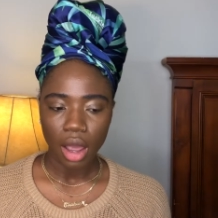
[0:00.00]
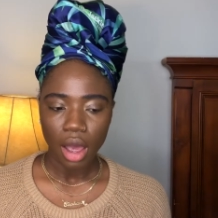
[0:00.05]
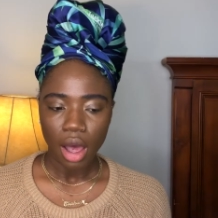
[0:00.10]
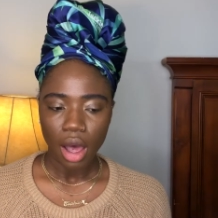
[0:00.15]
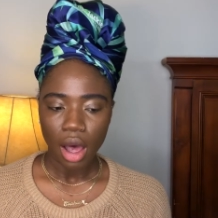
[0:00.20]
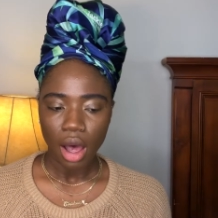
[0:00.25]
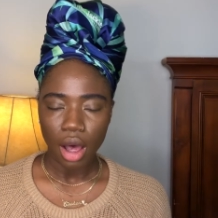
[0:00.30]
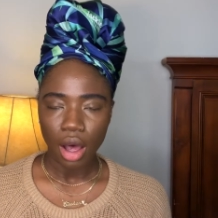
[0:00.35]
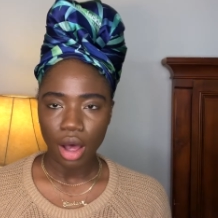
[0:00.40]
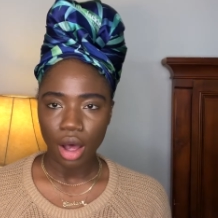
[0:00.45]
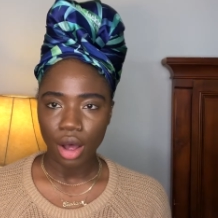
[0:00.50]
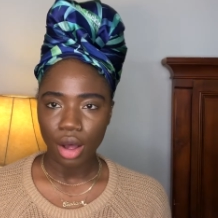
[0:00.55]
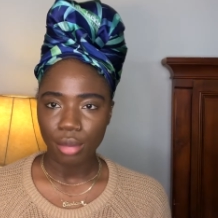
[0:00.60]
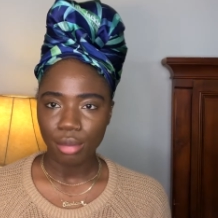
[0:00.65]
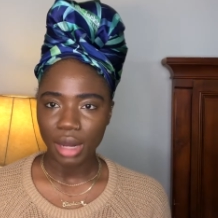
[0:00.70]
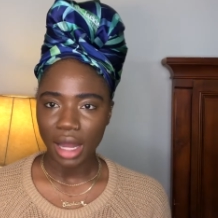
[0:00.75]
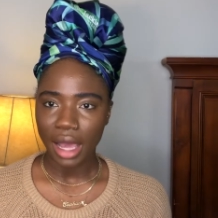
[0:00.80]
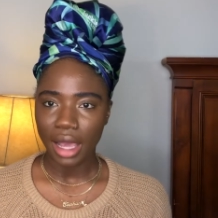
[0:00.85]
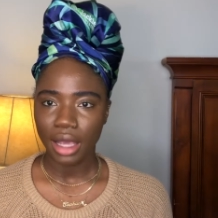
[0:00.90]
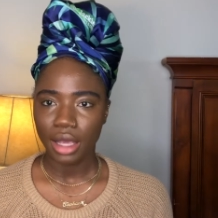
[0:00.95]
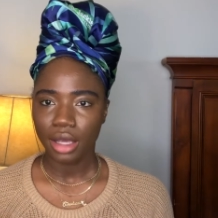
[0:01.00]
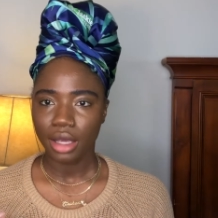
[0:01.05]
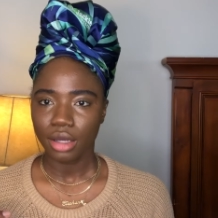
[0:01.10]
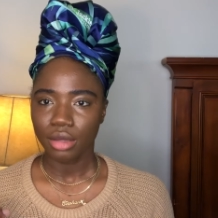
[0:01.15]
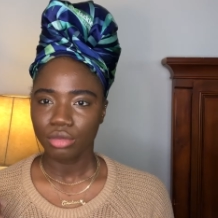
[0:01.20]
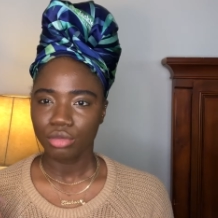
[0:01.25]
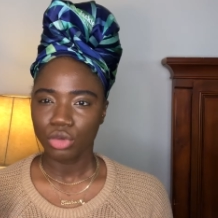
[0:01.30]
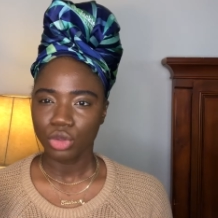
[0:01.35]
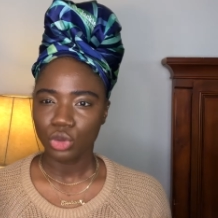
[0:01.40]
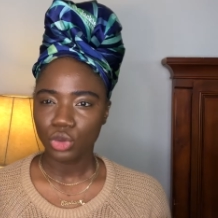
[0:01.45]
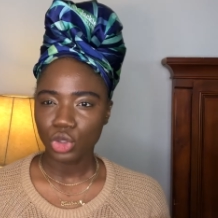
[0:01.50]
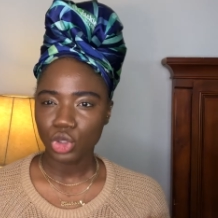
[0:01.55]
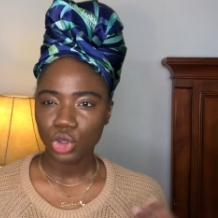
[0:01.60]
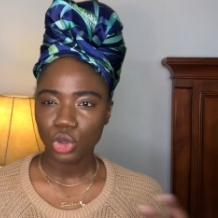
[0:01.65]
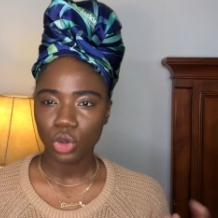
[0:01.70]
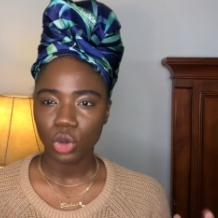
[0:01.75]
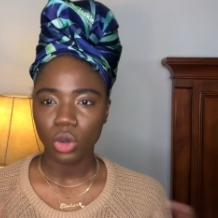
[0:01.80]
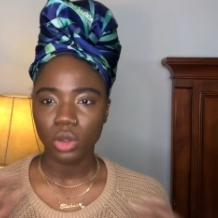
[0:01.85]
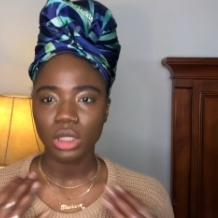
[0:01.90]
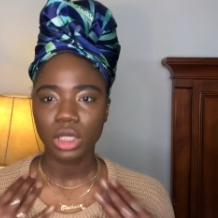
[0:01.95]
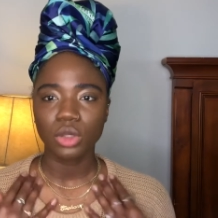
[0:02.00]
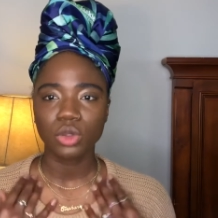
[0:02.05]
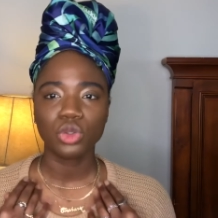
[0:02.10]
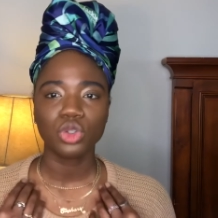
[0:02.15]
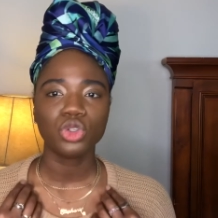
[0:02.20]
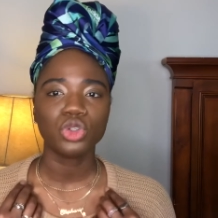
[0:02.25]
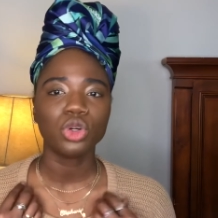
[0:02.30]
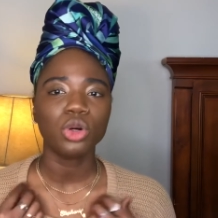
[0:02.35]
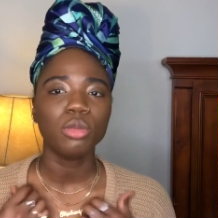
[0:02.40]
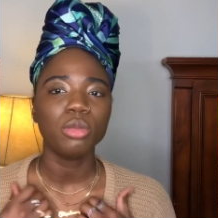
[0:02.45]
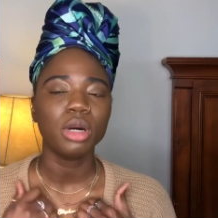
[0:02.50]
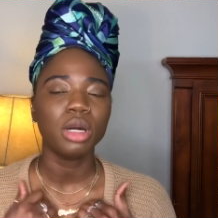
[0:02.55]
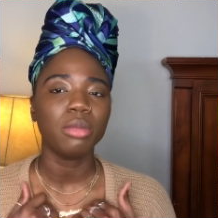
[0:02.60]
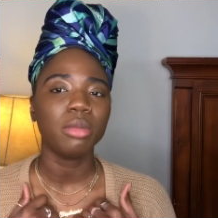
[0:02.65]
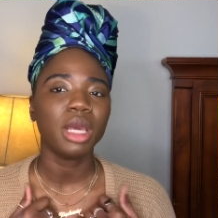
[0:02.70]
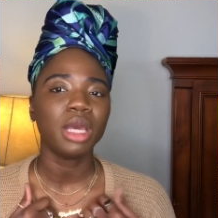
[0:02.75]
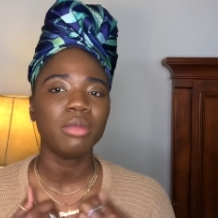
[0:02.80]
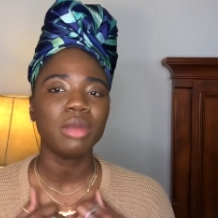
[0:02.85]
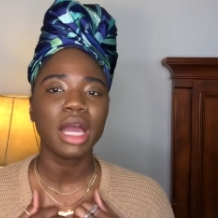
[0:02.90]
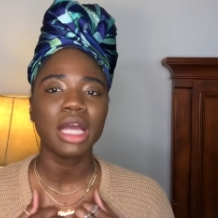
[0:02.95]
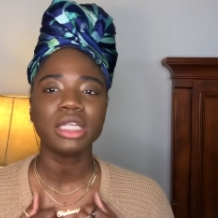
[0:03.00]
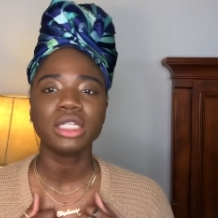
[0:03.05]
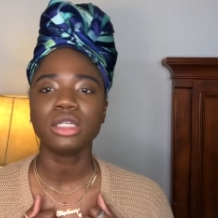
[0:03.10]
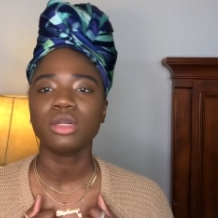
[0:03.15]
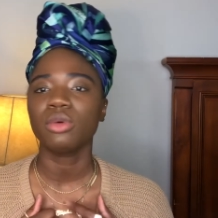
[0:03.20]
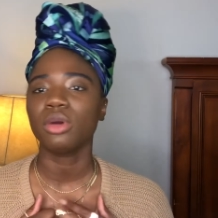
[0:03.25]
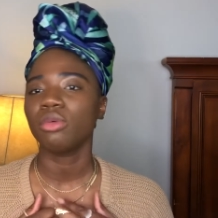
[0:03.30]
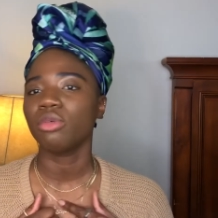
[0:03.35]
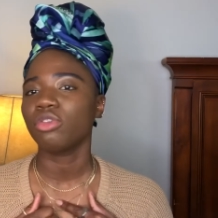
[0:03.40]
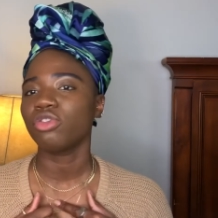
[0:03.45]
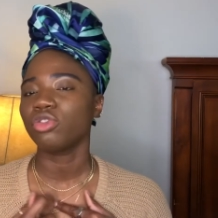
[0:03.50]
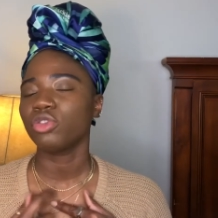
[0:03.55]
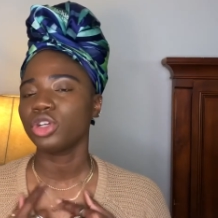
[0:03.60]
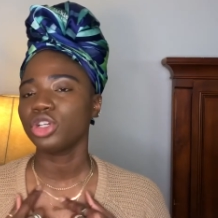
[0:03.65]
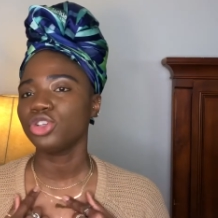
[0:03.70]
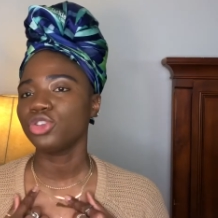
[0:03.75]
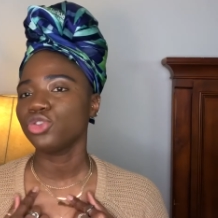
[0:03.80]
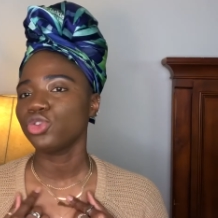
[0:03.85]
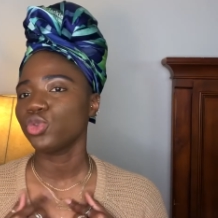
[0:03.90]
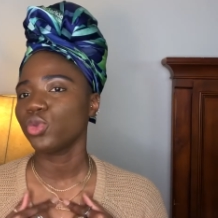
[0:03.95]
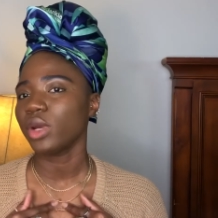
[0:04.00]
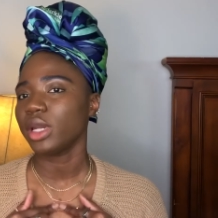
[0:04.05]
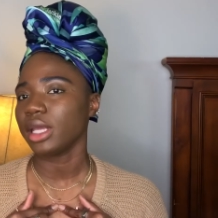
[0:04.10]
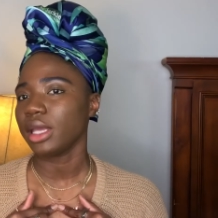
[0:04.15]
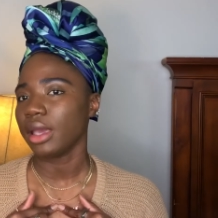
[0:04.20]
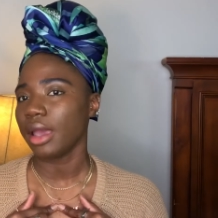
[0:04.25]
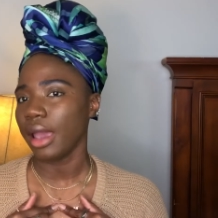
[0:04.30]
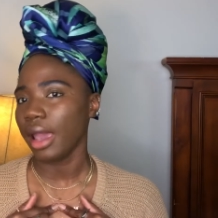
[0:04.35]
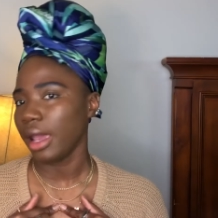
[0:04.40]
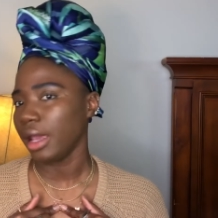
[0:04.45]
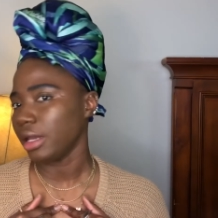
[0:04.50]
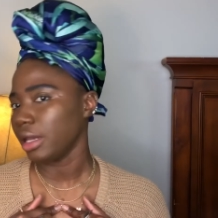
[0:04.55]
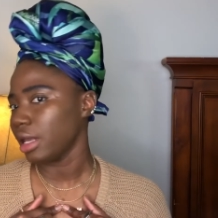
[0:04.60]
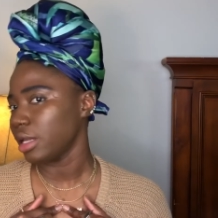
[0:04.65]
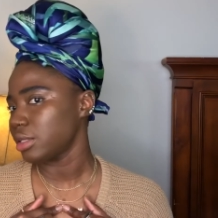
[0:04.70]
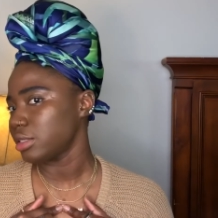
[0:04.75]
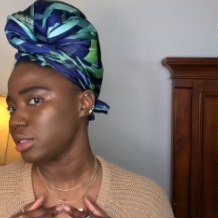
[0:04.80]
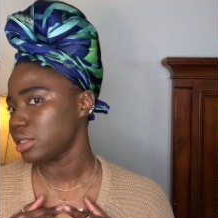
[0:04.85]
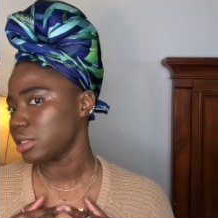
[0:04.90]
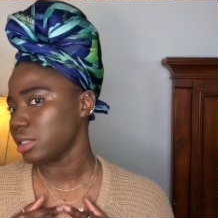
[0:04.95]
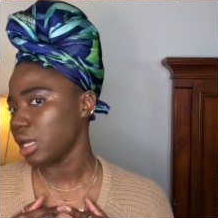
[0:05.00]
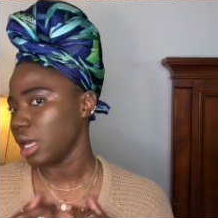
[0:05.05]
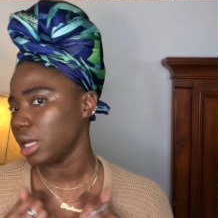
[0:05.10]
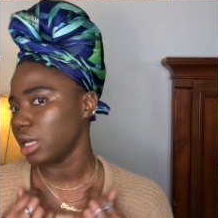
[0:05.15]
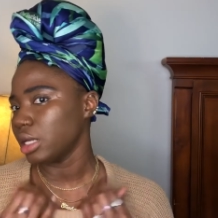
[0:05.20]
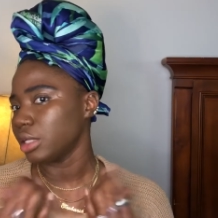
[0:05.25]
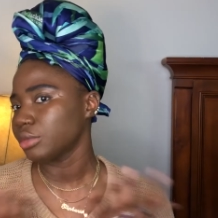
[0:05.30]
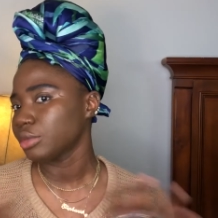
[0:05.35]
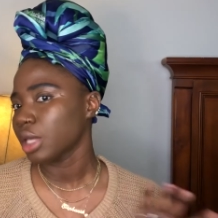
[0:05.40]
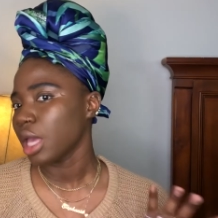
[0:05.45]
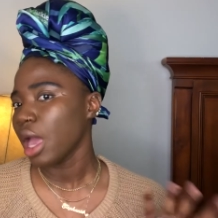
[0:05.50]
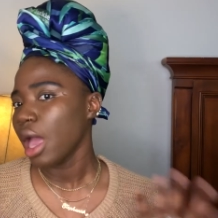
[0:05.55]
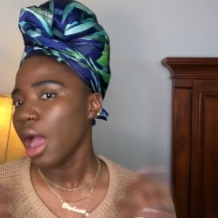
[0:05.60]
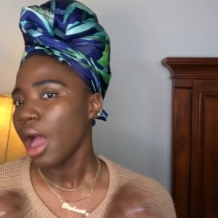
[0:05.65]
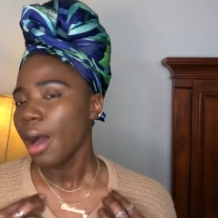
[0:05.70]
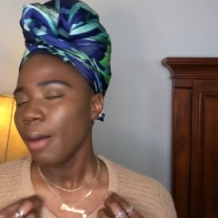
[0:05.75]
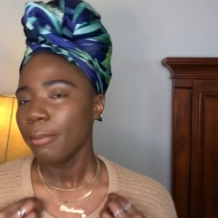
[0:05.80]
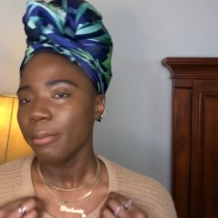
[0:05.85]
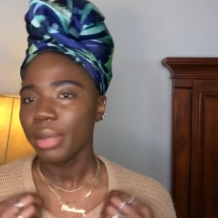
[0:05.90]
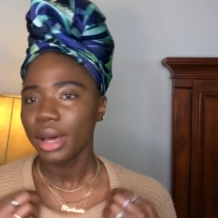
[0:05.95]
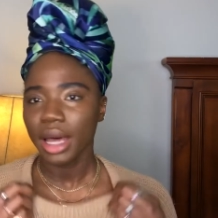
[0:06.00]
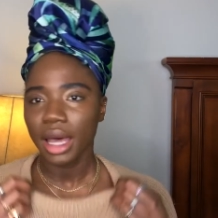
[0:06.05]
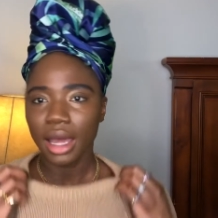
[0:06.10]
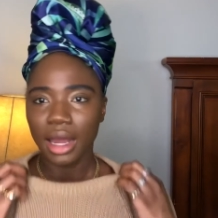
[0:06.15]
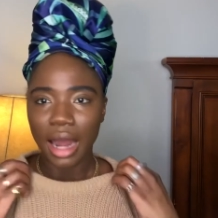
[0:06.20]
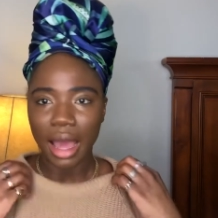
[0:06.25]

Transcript: like neutral, golden neutral, but maybe I should have went with Rich 28 instead. But I